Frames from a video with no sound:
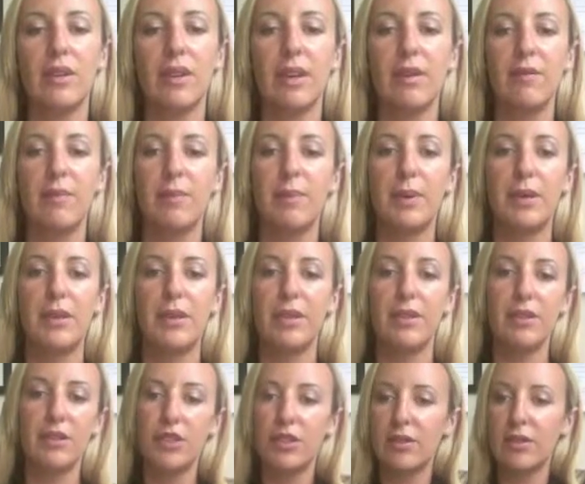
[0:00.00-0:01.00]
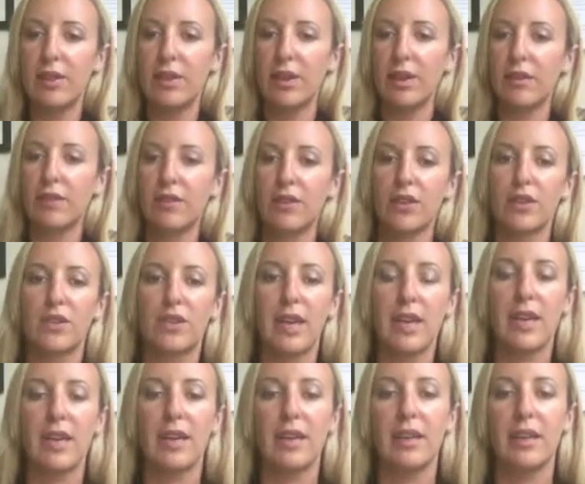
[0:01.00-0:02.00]
They've been there
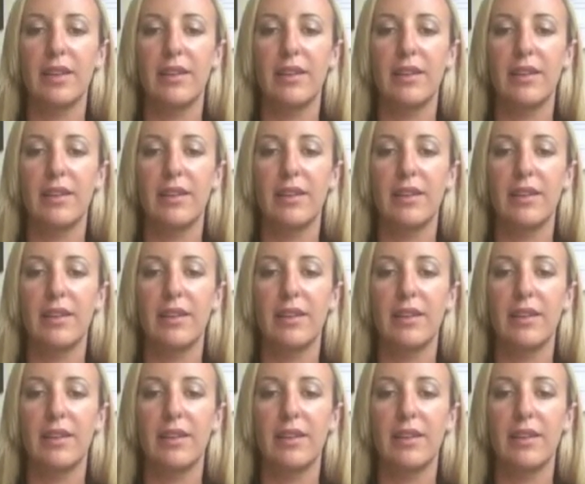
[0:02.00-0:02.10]
firsthand,